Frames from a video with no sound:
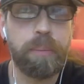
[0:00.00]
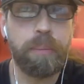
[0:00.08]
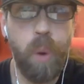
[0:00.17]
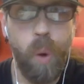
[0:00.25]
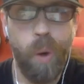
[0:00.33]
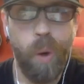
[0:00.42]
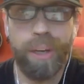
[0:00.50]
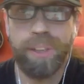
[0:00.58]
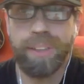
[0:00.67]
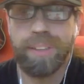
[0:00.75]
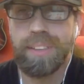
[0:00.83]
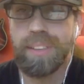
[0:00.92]

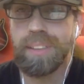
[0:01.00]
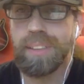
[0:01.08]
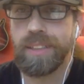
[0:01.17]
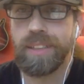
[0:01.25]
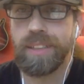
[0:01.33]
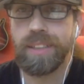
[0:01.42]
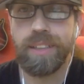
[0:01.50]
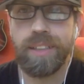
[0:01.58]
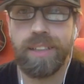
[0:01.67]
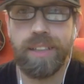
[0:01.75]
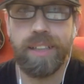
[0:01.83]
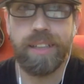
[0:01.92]
more
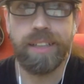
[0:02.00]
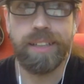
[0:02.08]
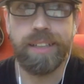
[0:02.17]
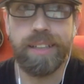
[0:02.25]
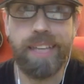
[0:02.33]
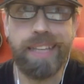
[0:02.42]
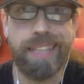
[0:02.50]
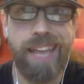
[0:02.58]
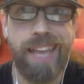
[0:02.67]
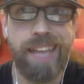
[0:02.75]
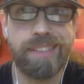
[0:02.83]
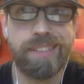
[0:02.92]
uh, in the
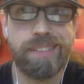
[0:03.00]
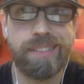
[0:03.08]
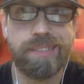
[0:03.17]
last